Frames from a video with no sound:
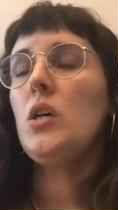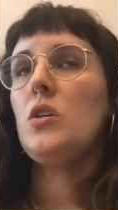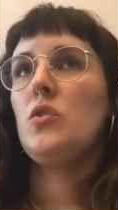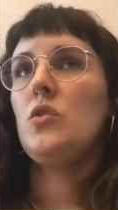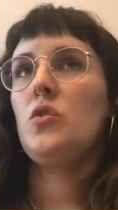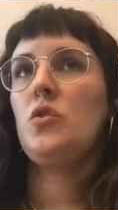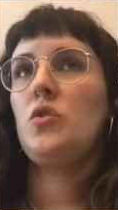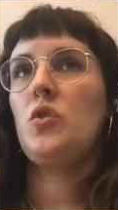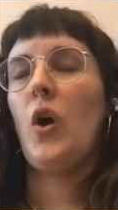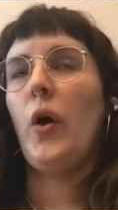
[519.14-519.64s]

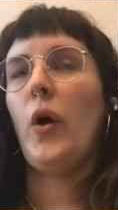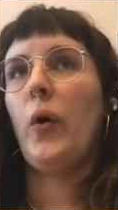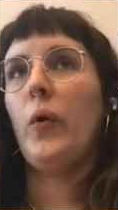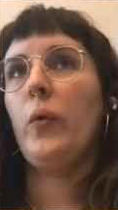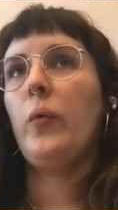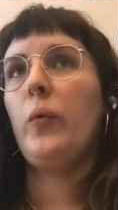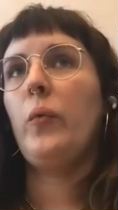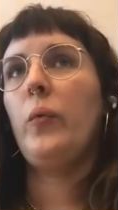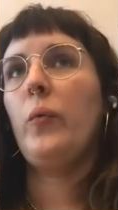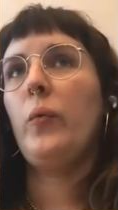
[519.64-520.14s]

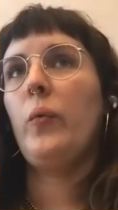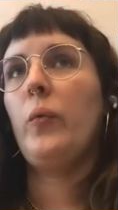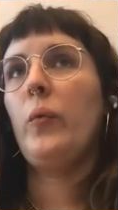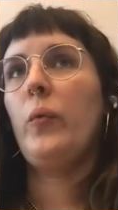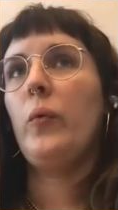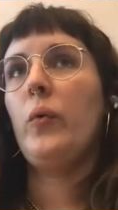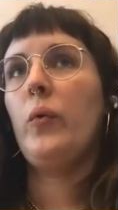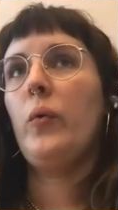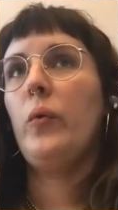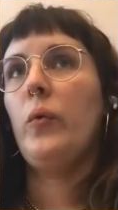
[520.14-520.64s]
So
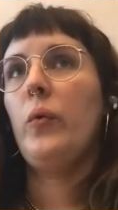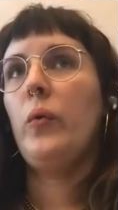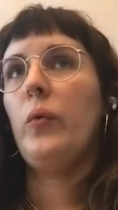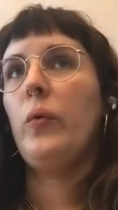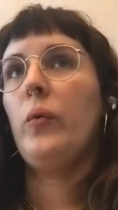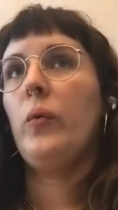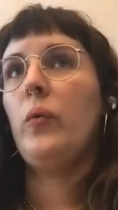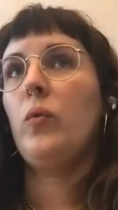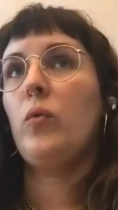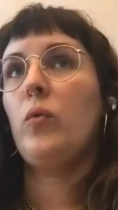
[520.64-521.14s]

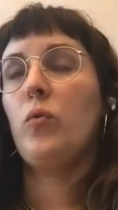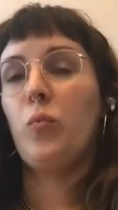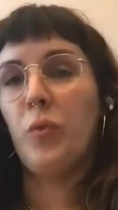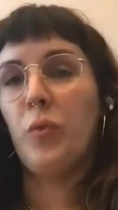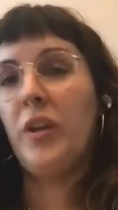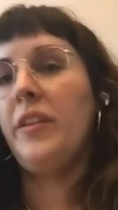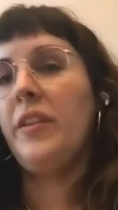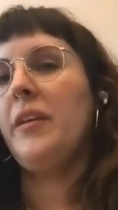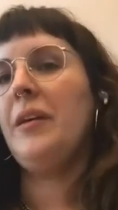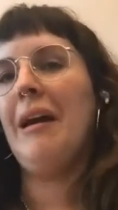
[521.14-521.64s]

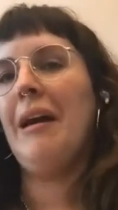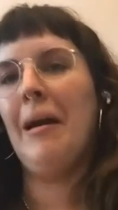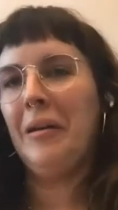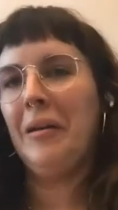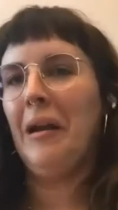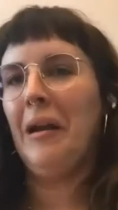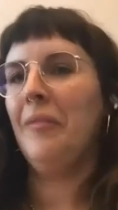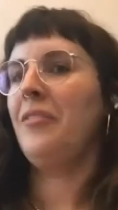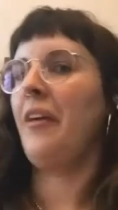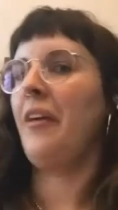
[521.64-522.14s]
really, I
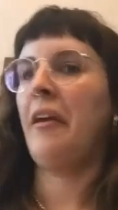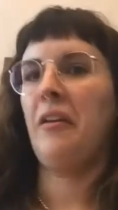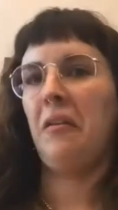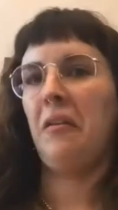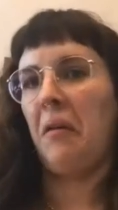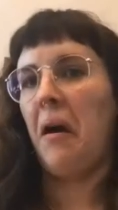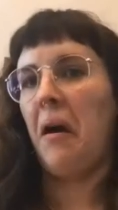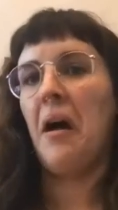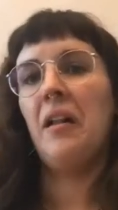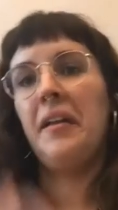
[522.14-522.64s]
mean, I was like,
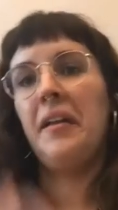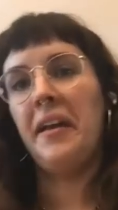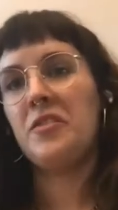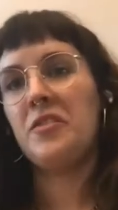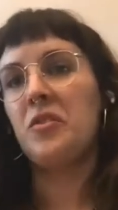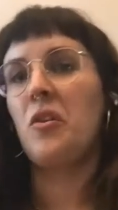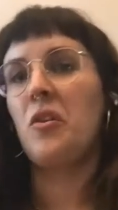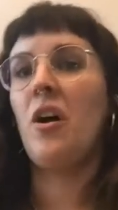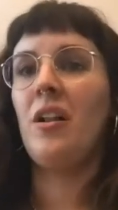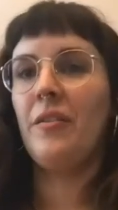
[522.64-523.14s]
I'll
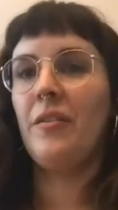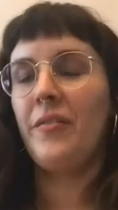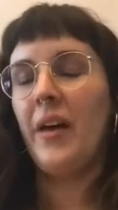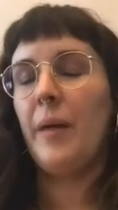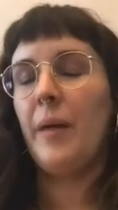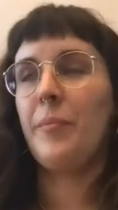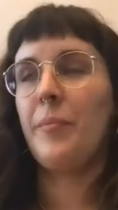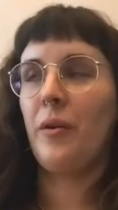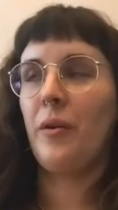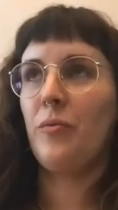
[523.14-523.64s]
answer all of
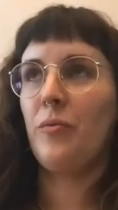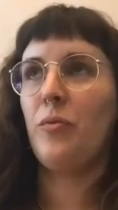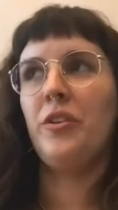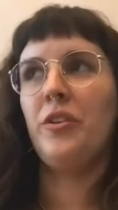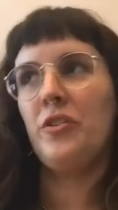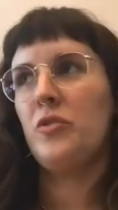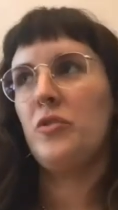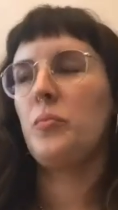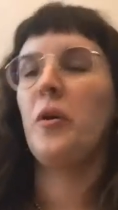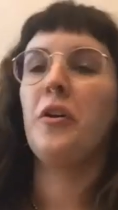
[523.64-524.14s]
that, but I
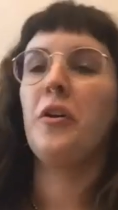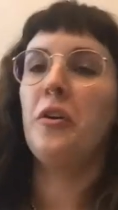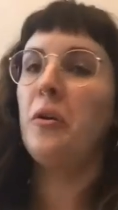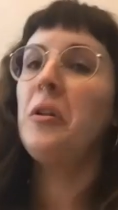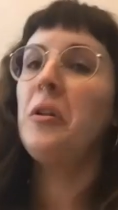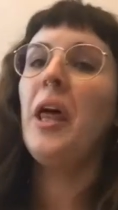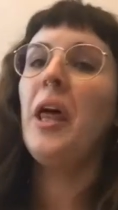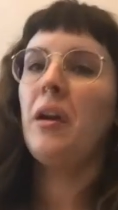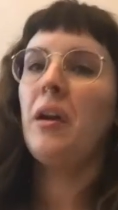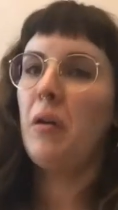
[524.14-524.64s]
really just want to know
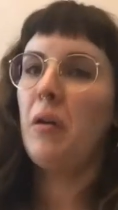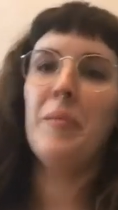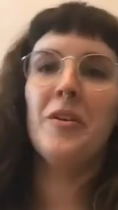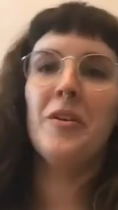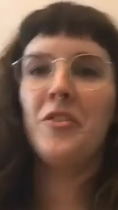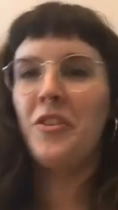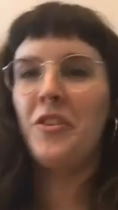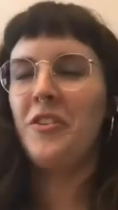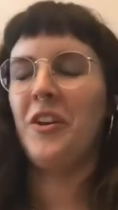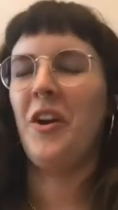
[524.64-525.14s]
like how
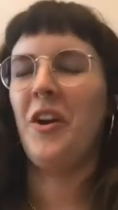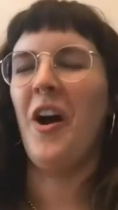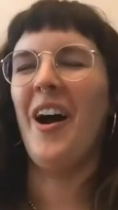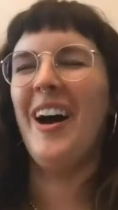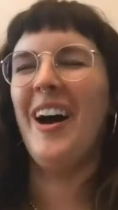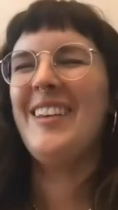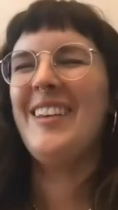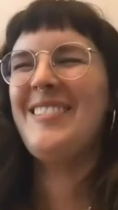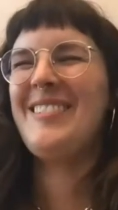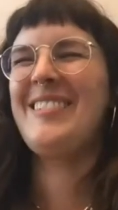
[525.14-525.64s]
much it
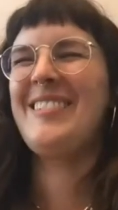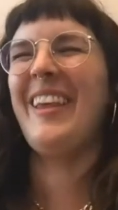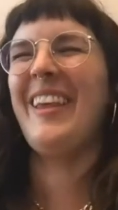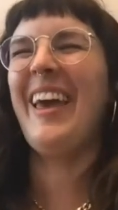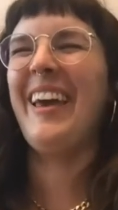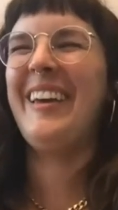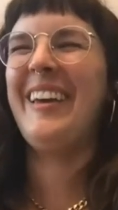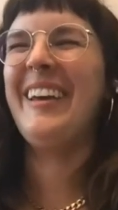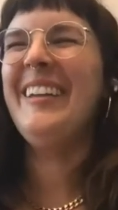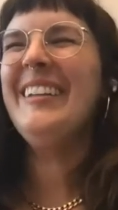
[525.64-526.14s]
costs.
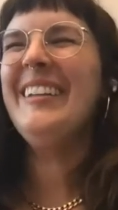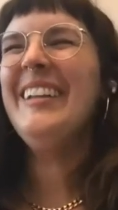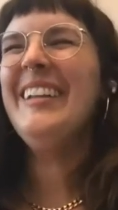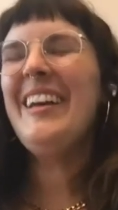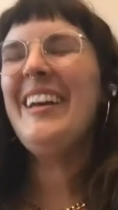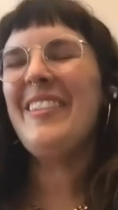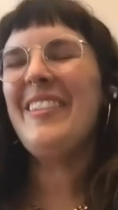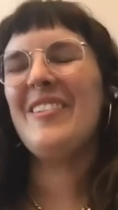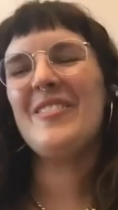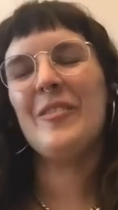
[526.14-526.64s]
Like,
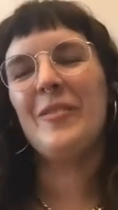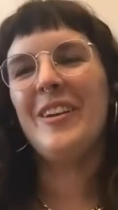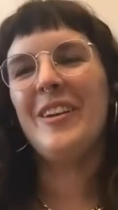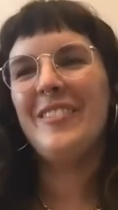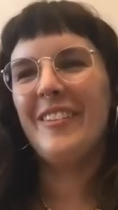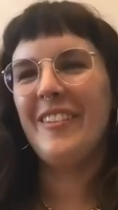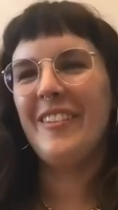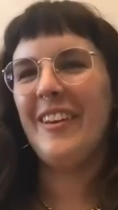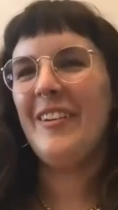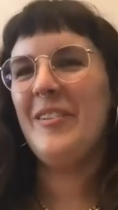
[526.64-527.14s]
there's a
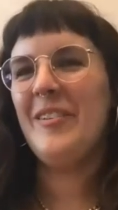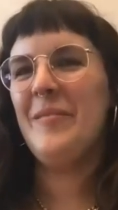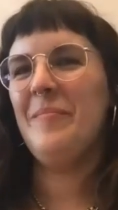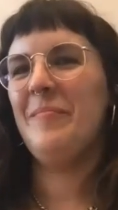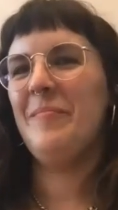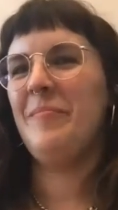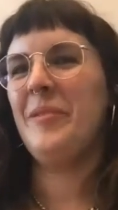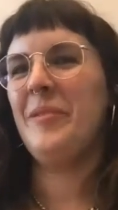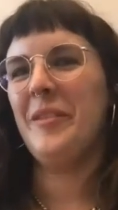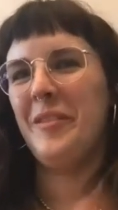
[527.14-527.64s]
reason they don't
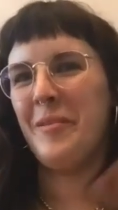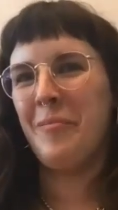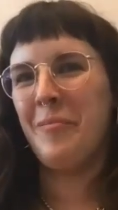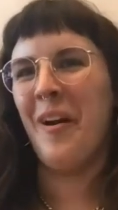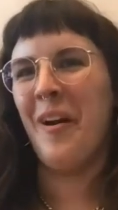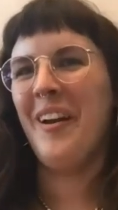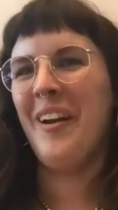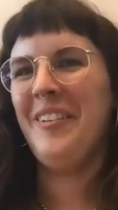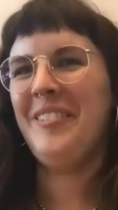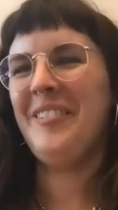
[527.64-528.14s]
put the
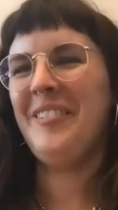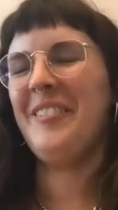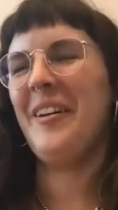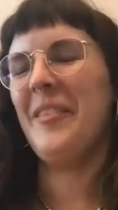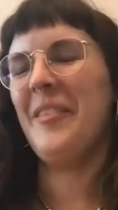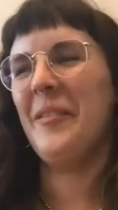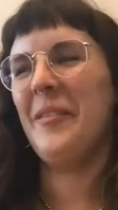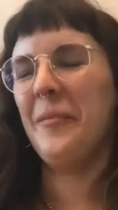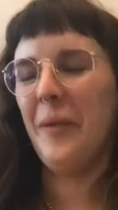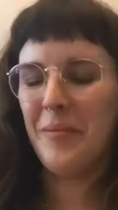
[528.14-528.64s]
prices
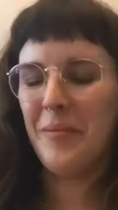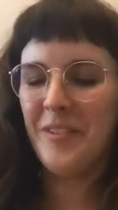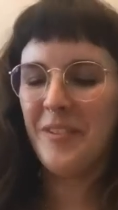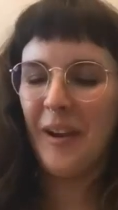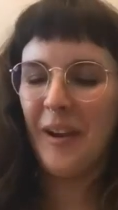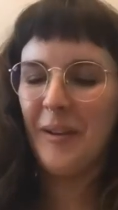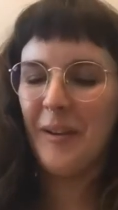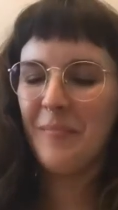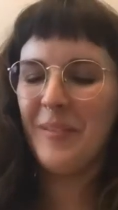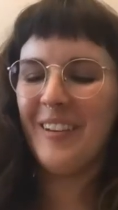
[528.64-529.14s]
on the
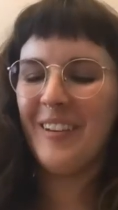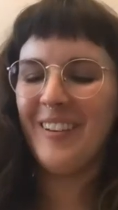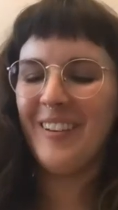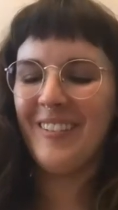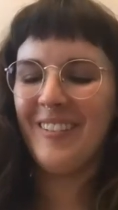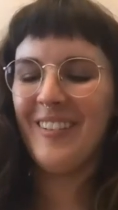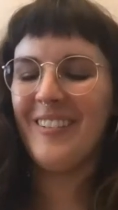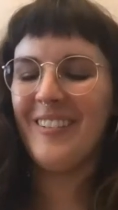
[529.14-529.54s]
website, because